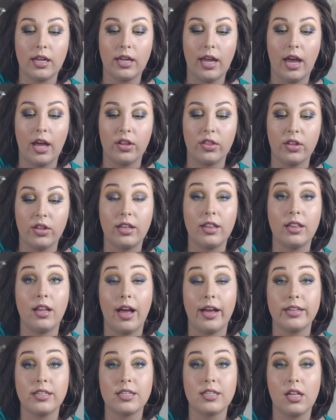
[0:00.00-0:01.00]
Kathleen
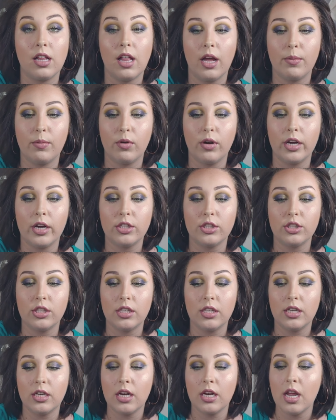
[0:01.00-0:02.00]
Light's
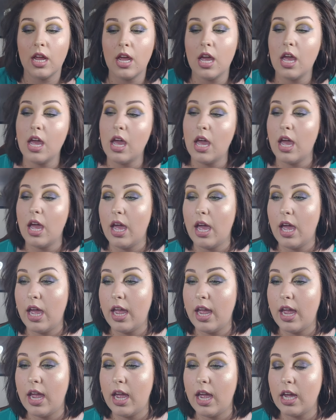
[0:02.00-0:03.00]
collaboration.
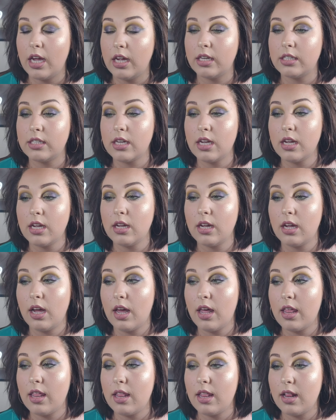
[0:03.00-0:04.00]
And
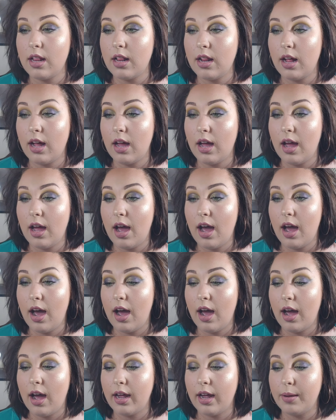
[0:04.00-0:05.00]

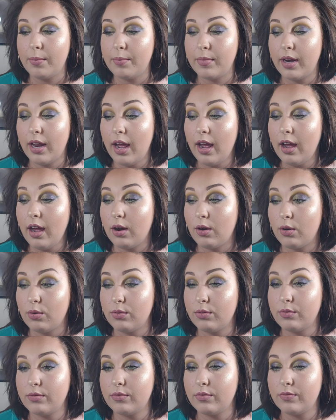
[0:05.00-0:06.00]
I am
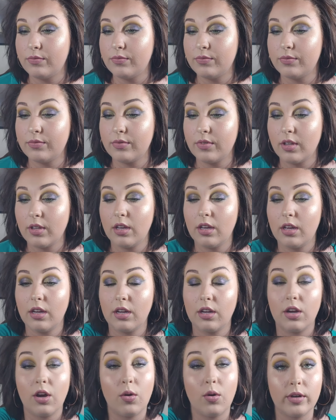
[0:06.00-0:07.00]
now
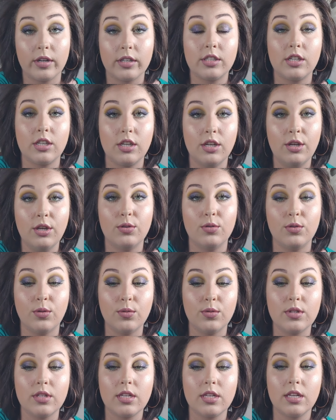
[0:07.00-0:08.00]
going to
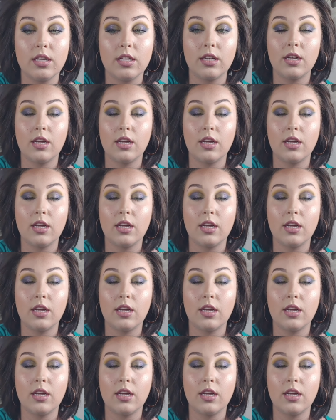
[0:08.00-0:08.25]
use